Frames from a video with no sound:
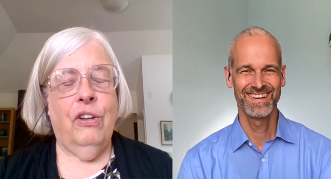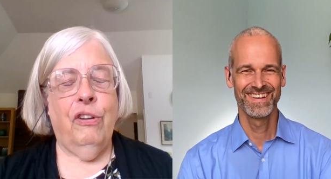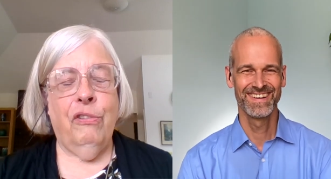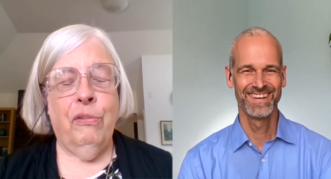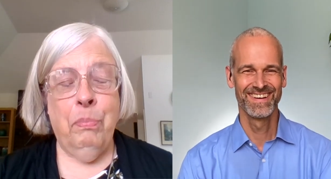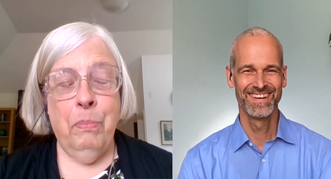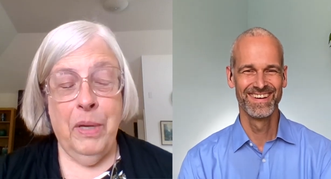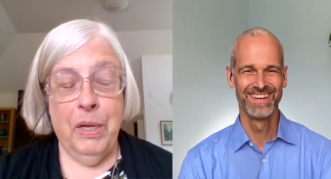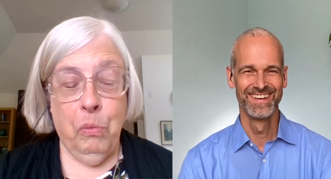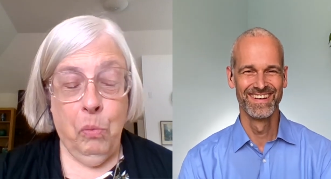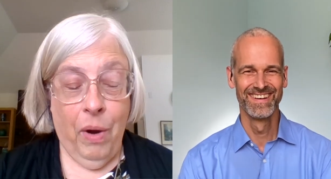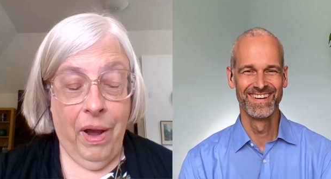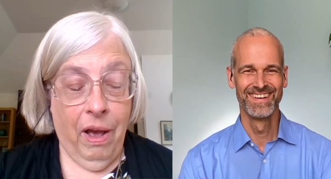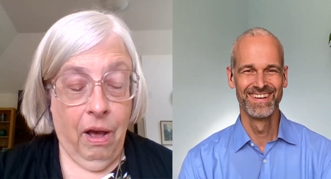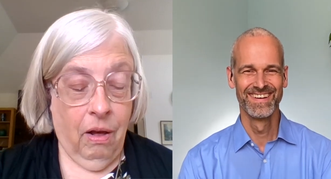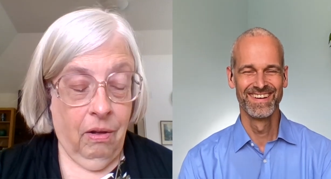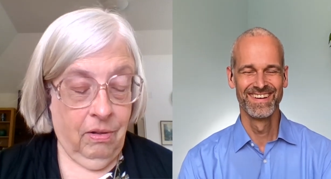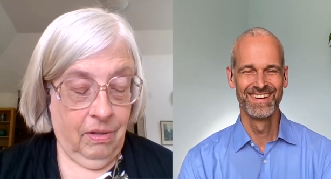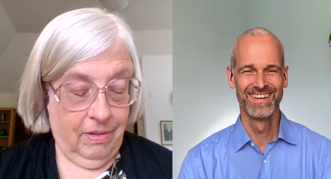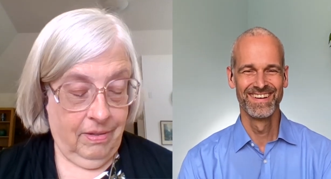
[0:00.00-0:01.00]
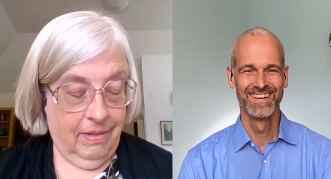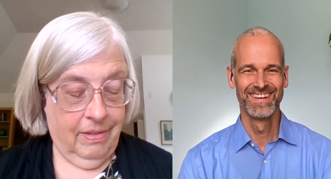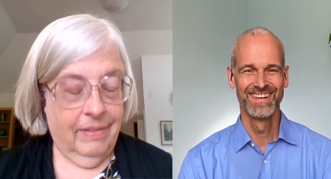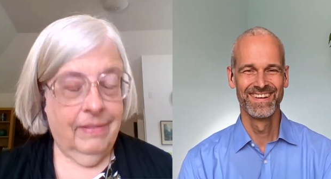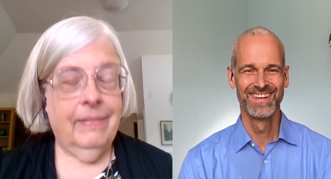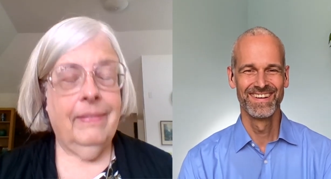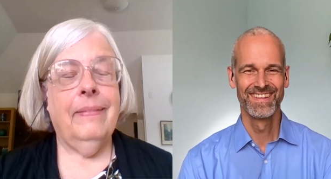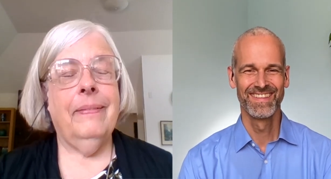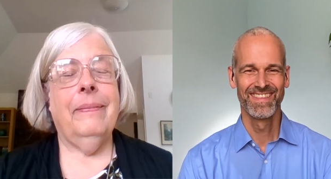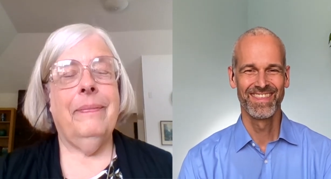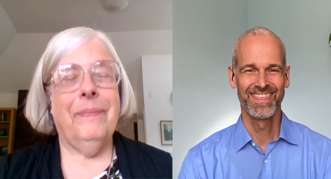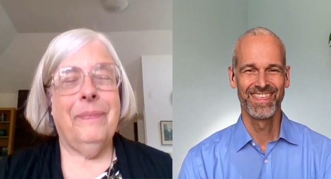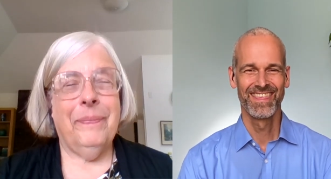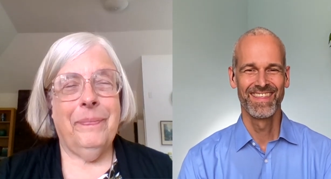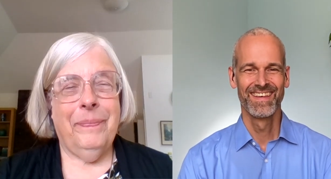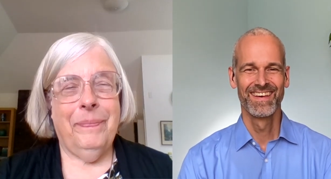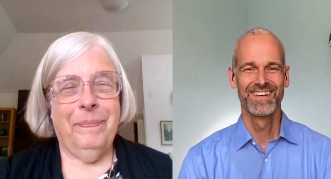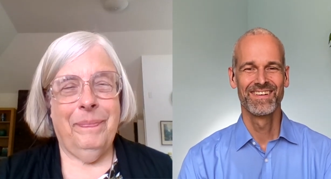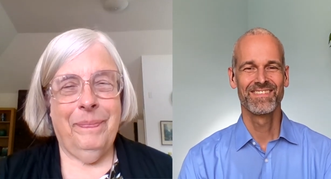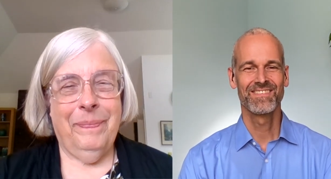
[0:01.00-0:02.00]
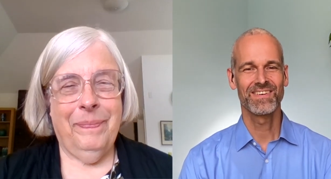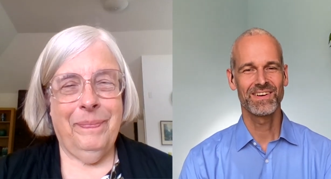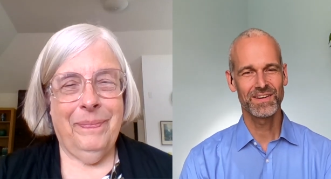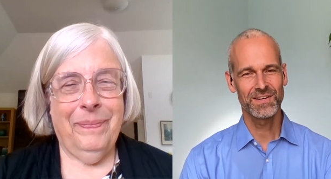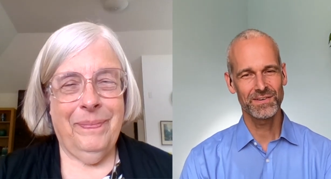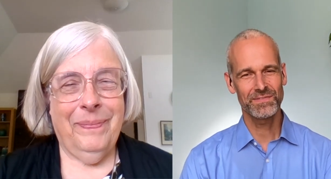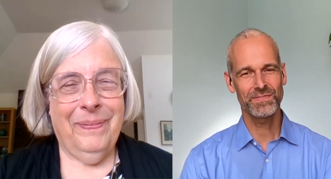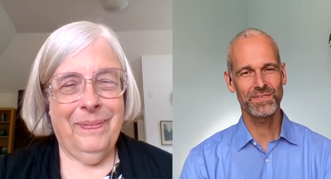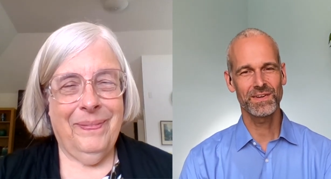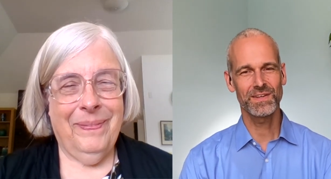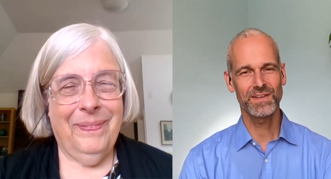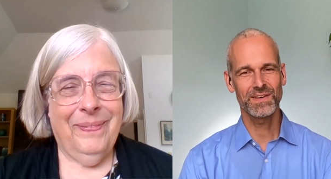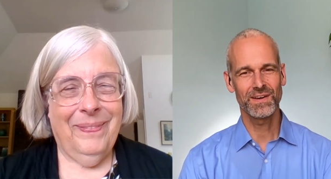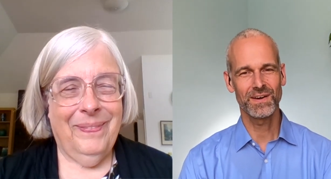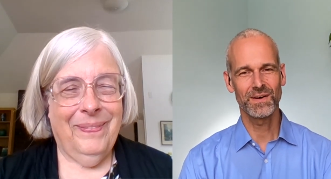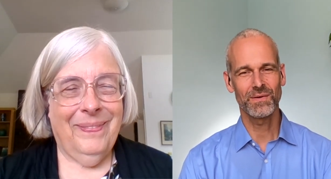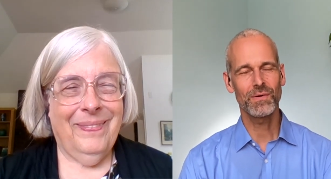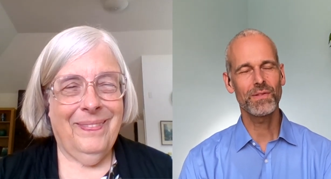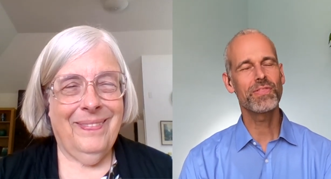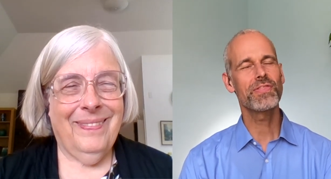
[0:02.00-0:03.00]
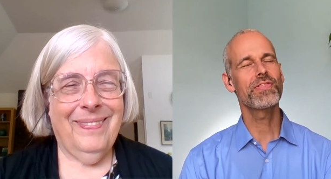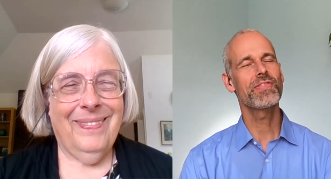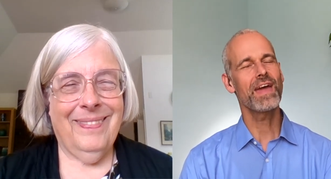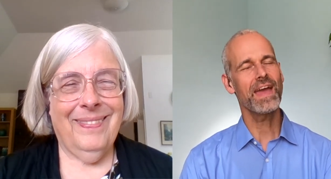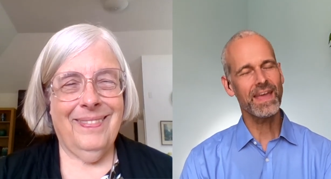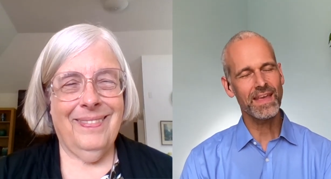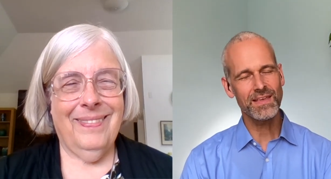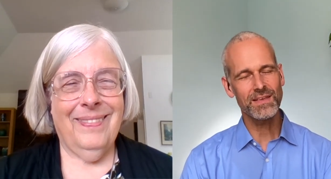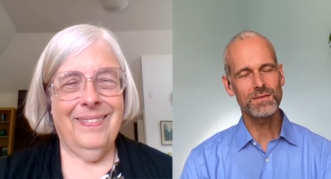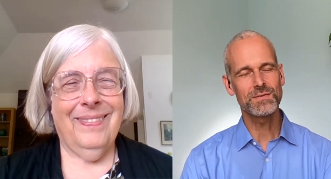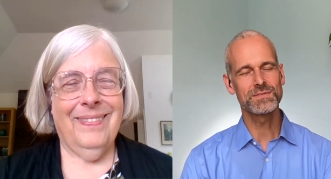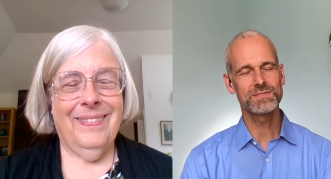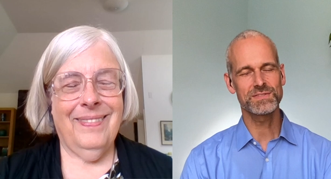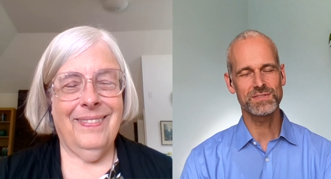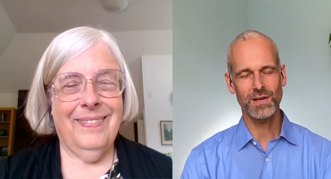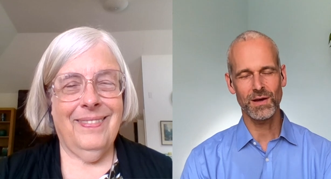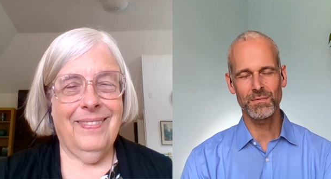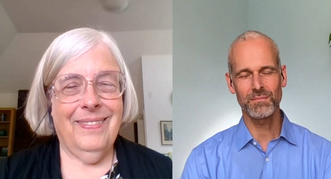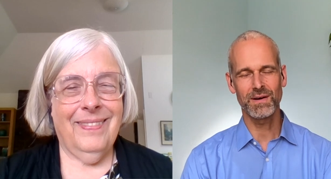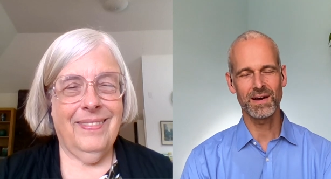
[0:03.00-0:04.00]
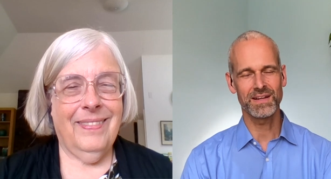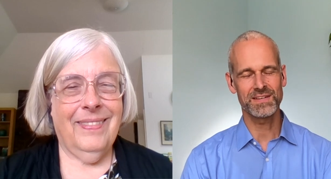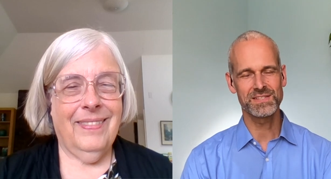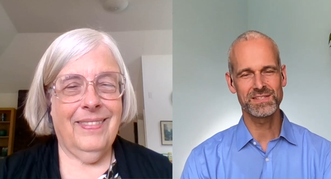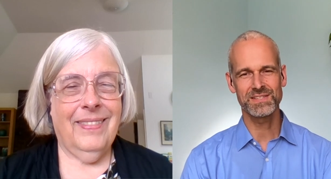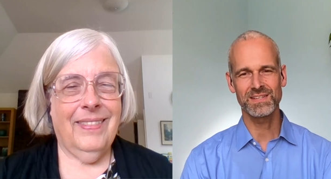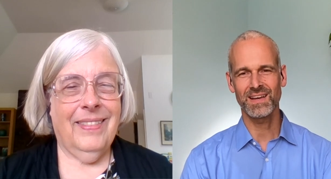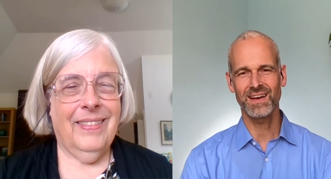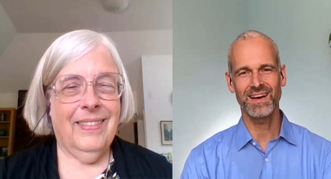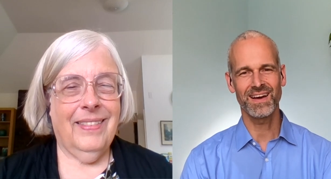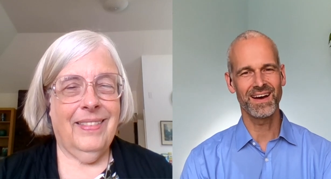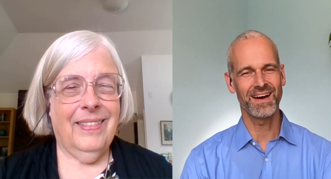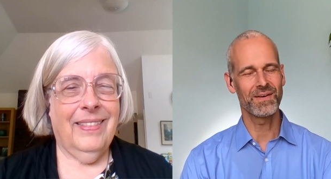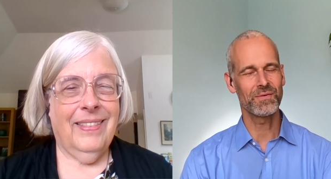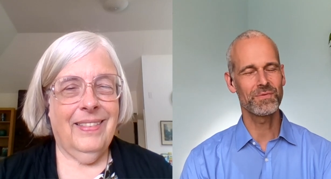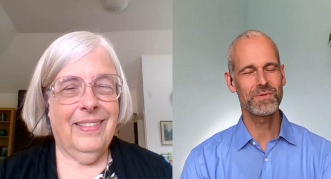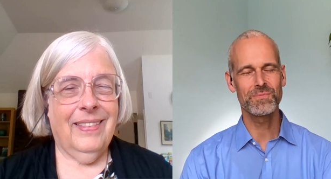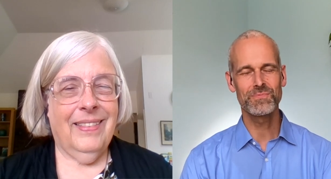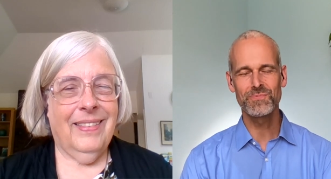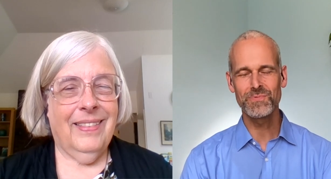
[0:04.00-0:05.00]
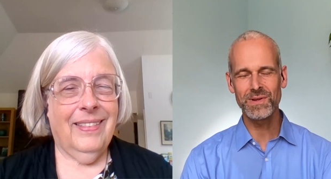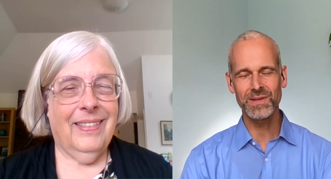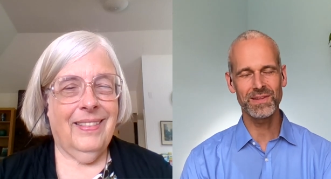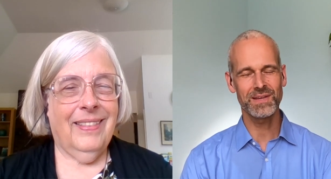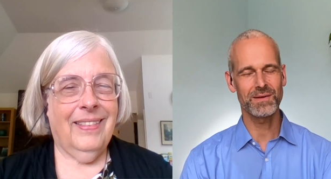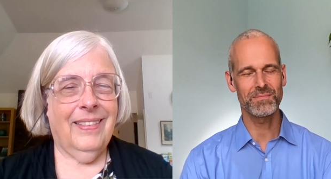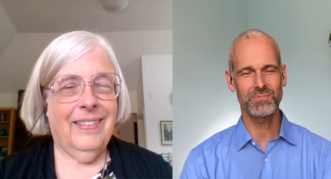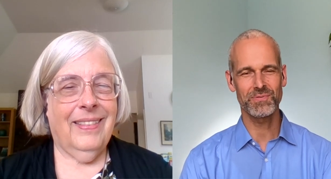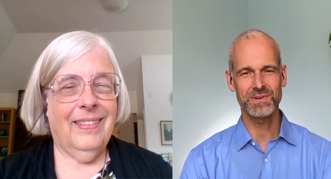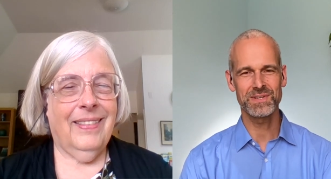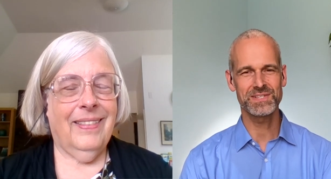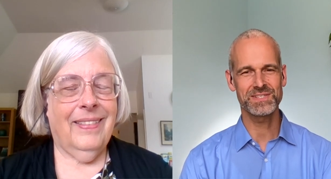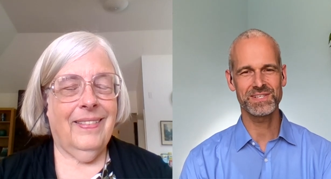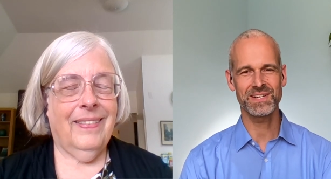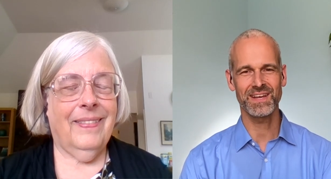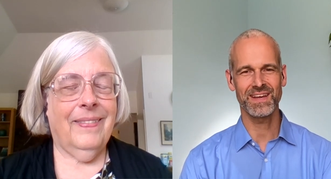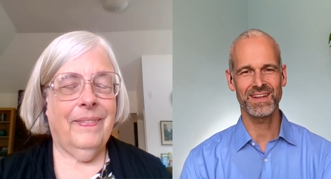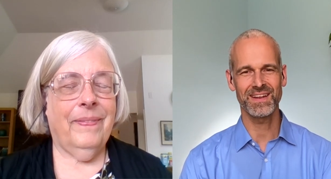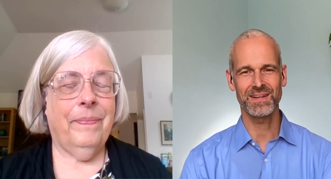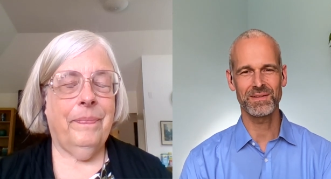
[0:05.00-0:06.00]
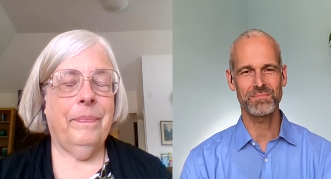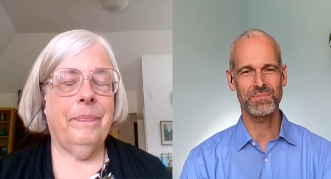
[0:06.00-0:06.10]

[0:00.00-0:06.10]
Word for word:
Speaker 1: served me
Speaker 2: well. Well, good for you. Well, thank you so much. Uh, we really appreciate it,